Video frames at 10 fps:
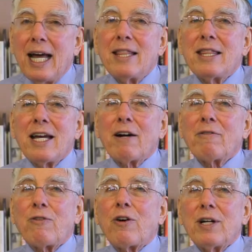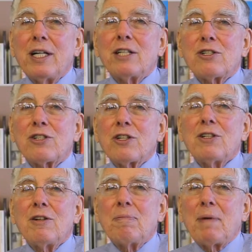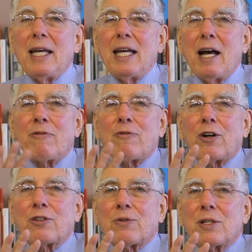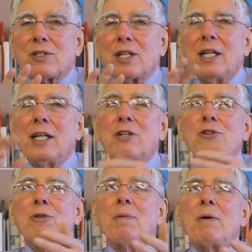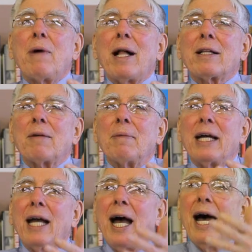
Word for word: and therefore it shouldn't be a fortress, it should be welcoming.